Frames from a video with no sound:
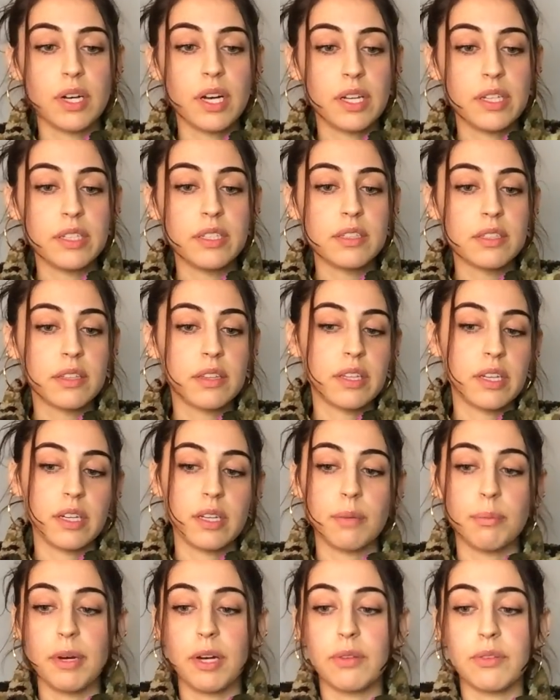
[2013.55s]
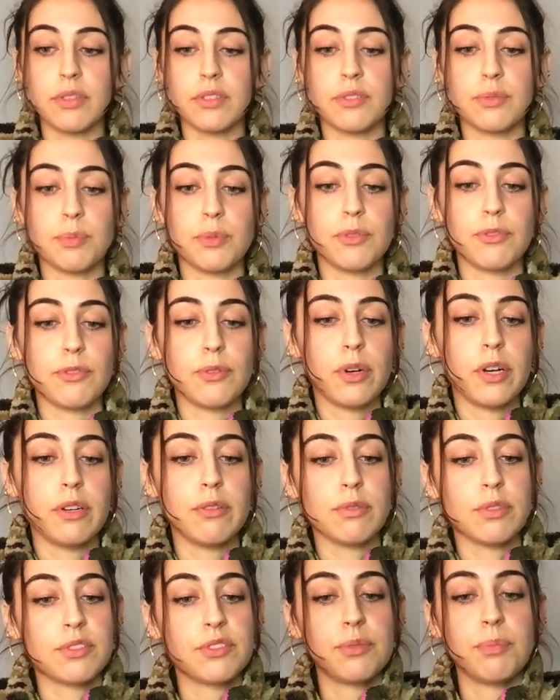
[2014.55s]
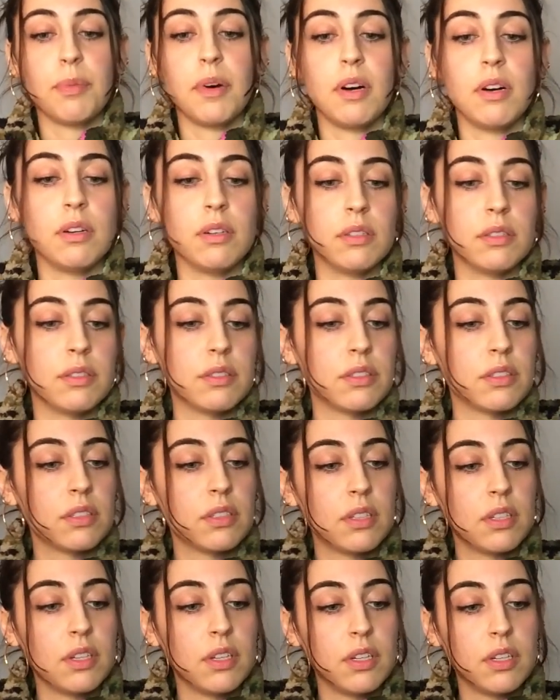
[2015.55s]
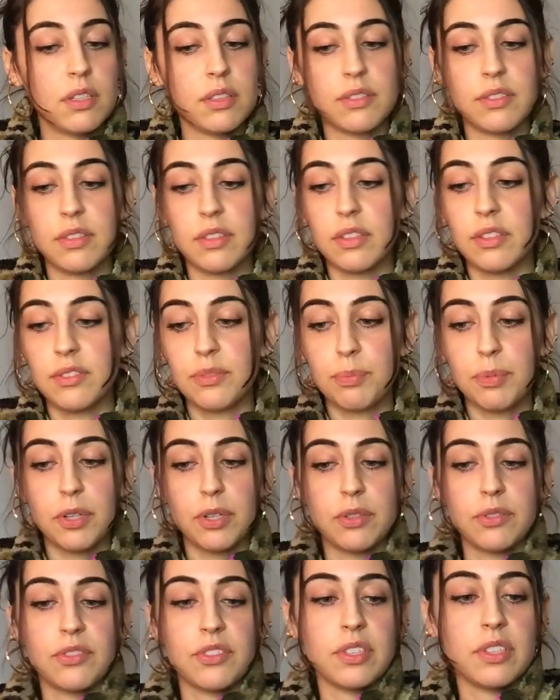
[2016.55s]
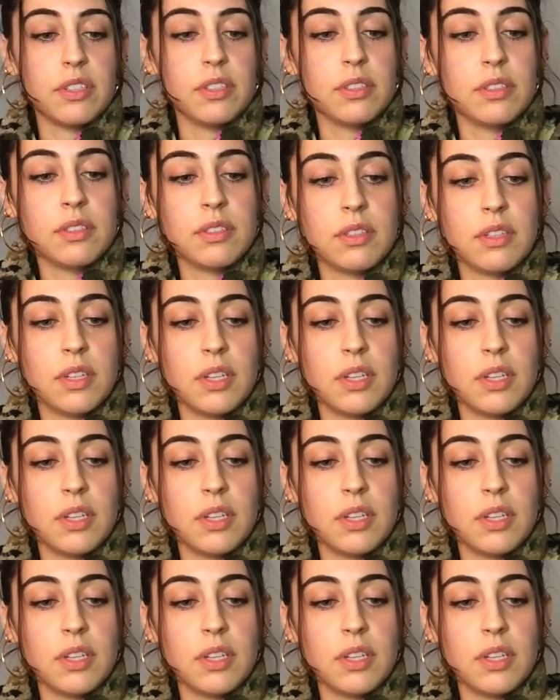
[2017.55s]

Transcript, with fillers: I need to think about this before I respond to this person.